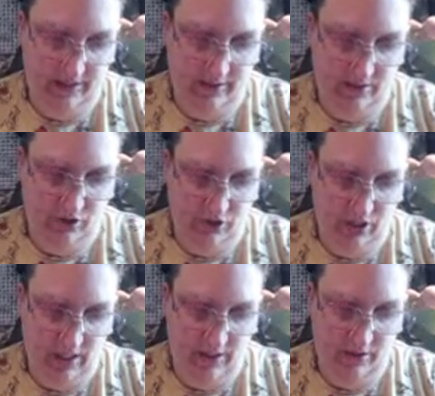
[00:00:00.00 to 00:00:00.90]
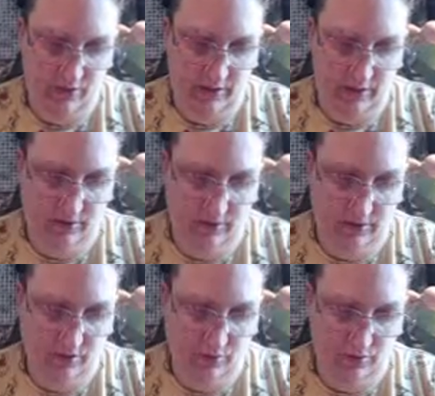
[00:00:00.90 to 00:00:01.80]
and shadow
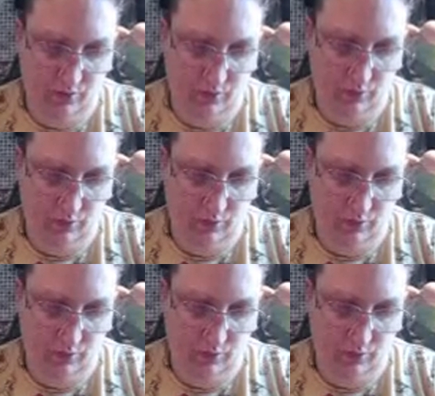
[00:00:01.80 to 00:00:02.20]
into